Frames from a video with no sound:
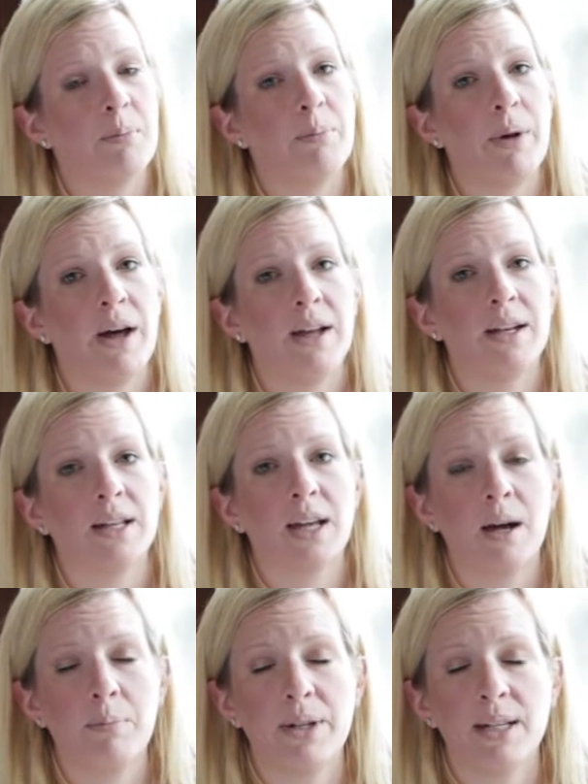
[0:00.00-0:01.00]
but
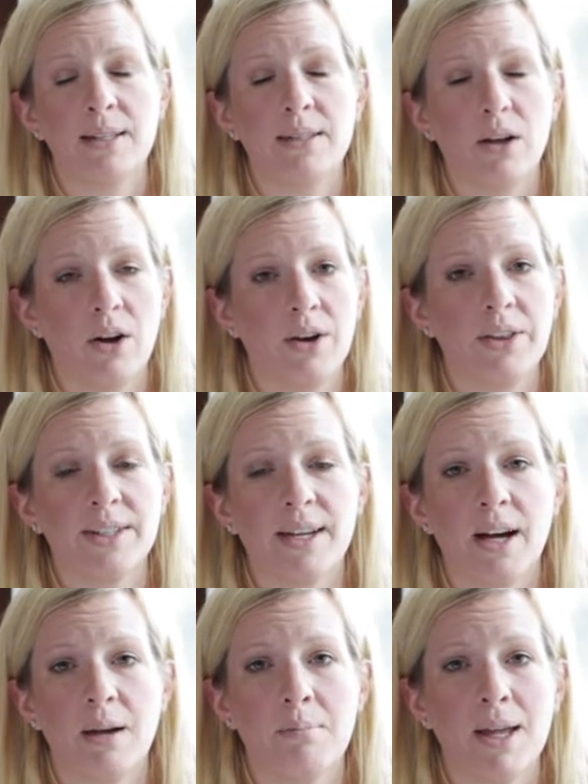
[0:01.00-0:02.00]
companies all the
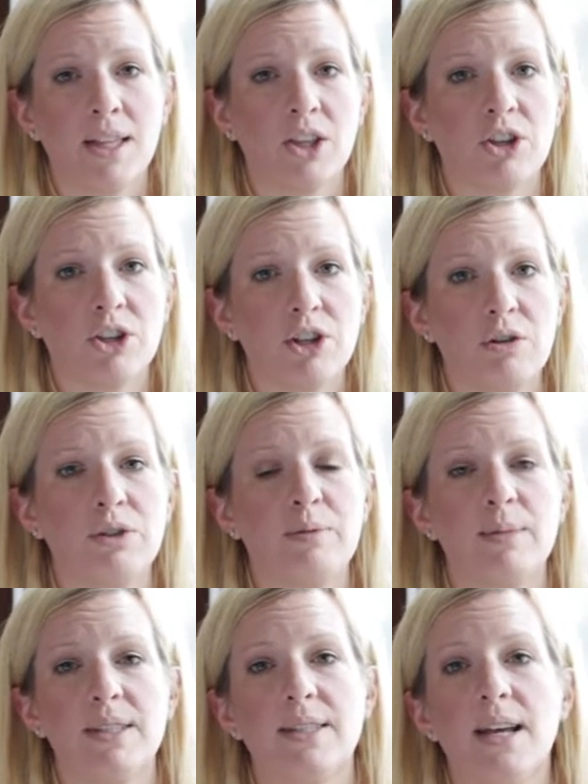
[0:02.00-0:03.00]
time make the
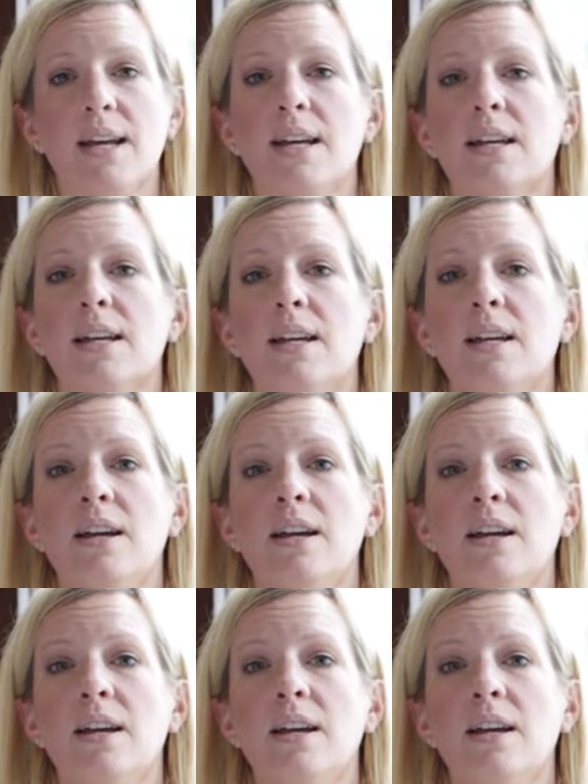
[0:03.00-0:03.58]
huge mistake